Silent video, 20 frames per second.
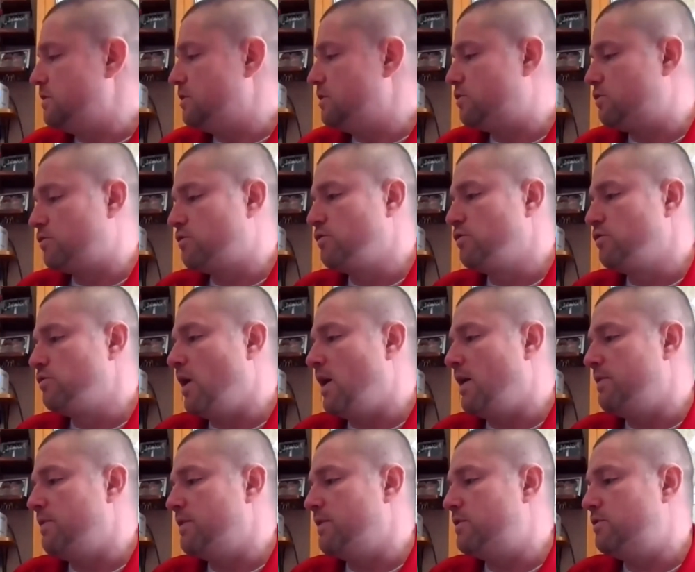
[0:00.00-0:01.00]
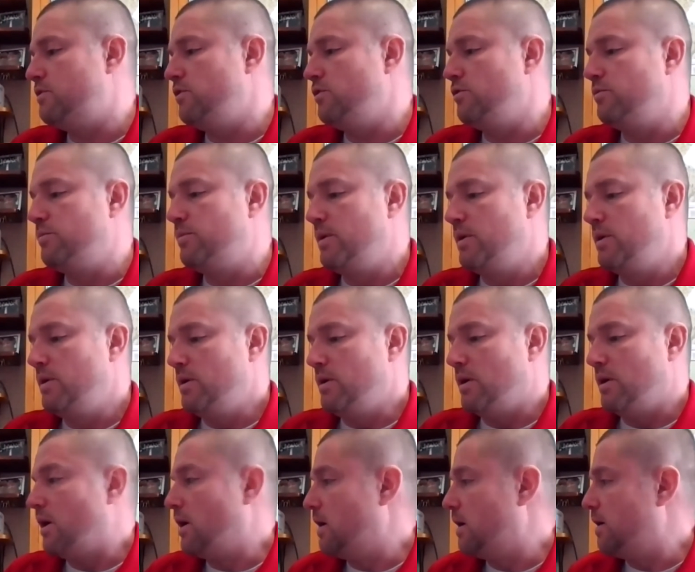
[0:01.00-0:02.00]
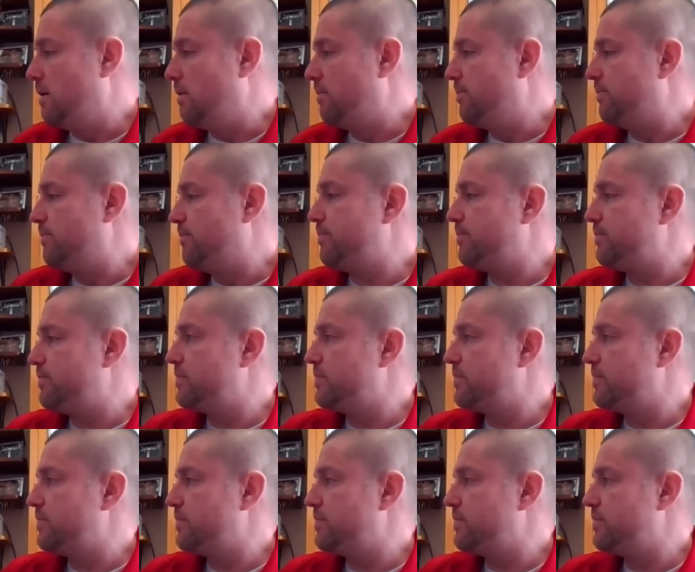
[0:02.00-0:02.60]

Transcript: screw on the tube, and